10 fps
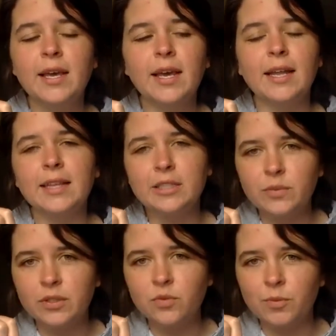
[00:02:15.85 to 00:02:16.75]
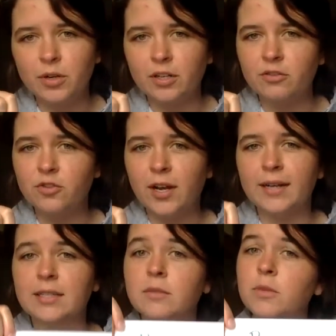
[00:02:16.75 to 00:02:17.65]
and that's when its reproductive
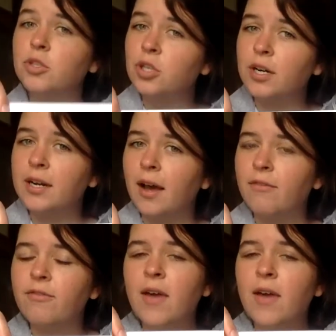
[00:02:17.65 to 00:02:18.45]
tract is mature enough